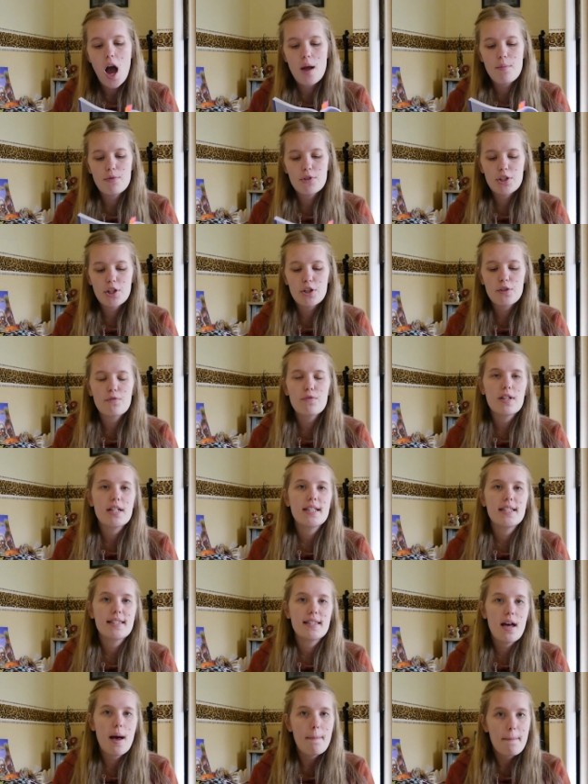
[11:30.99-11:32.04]
I'm just going to
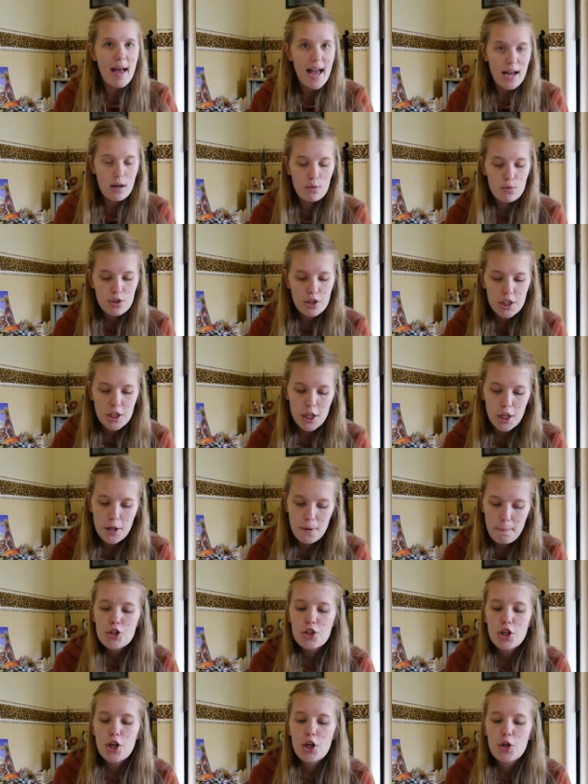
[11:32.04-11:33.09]
read some out to you.
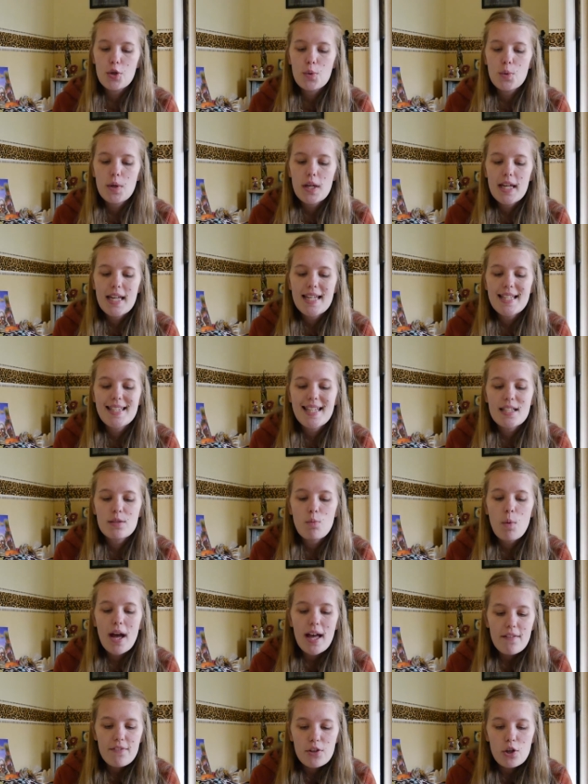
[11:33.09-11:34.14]
So he says,
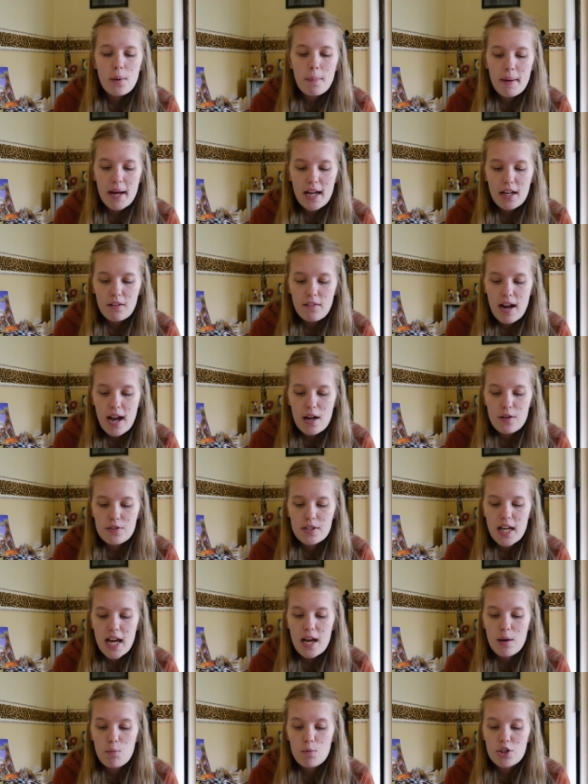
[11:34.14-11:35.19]
whatever your background
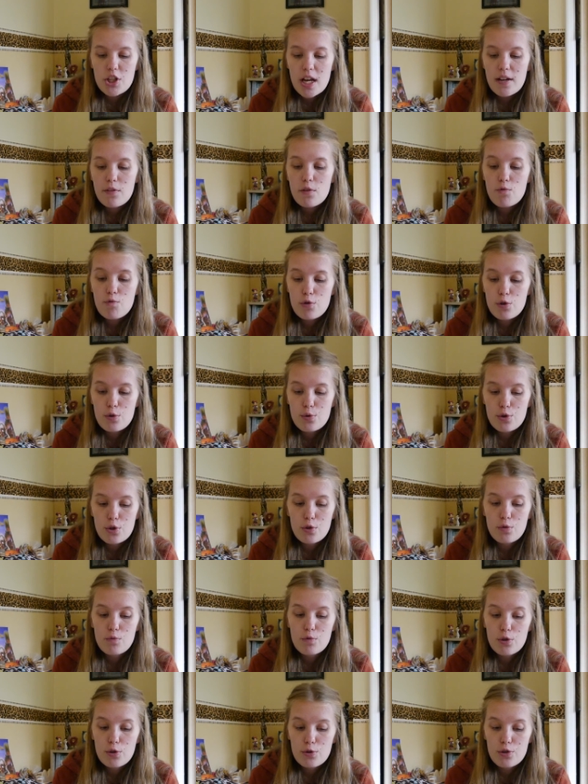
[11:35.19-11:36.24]
and whichever route
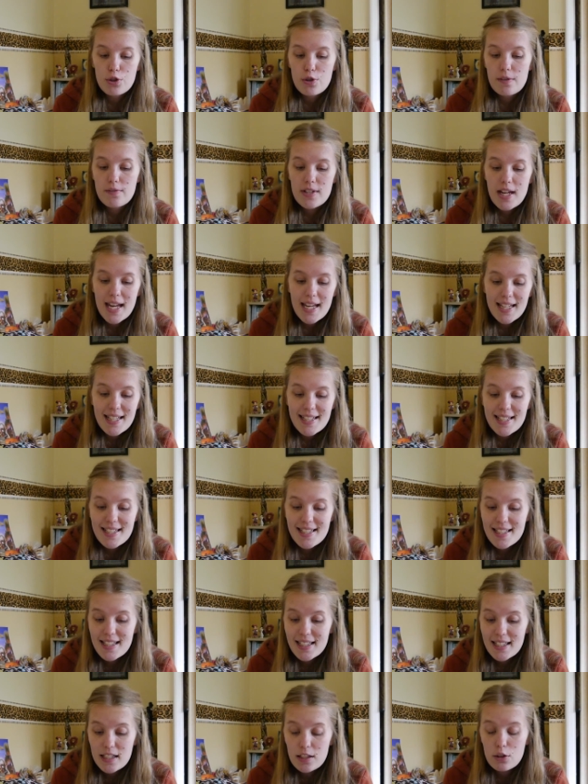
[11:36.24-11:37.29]
or routes you have taken
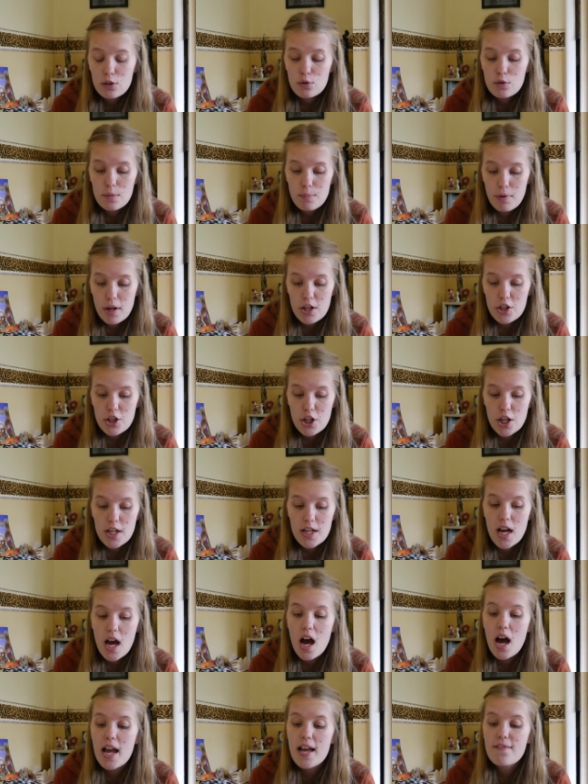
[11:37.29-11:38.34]
into clinical depression,
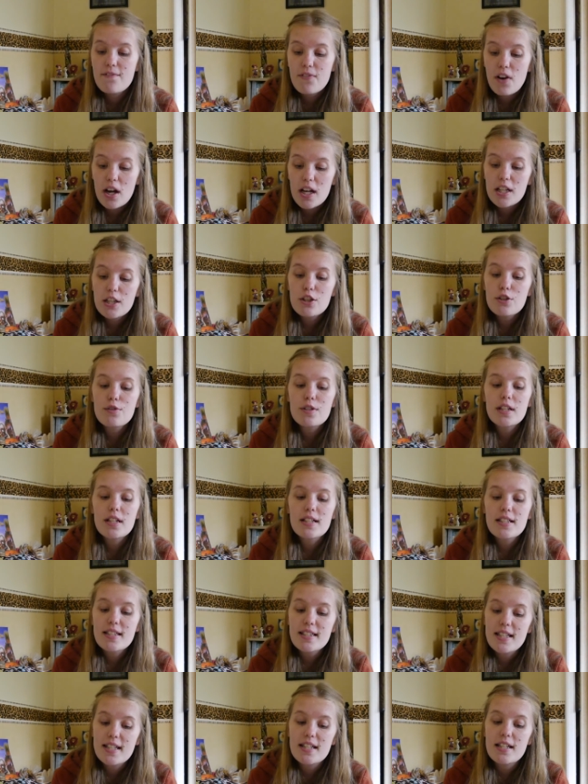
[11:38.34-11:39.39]
I invite you to
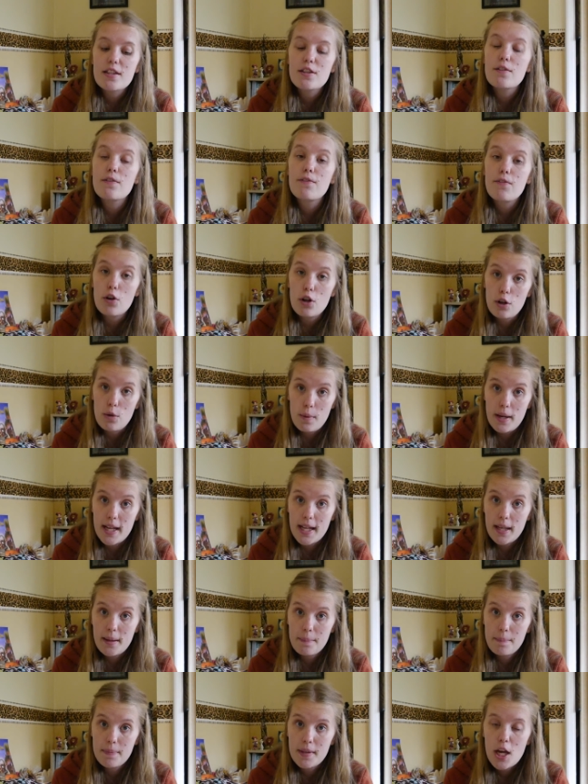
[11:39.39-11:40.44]
consider the following.